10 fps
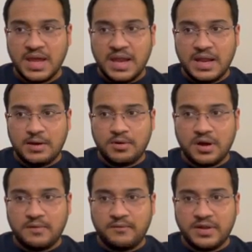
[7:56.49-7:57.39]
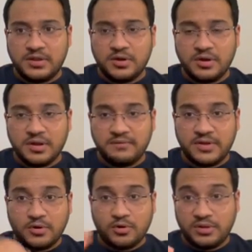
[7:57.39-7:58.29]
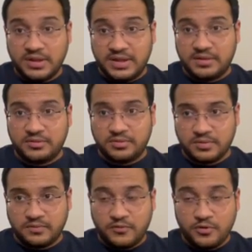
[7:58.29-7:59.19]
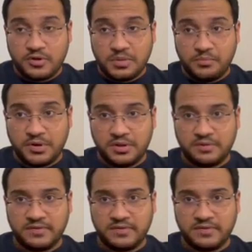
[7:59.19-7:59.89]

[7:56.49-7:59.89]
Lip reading: Now, once you're done with all these 4 components of the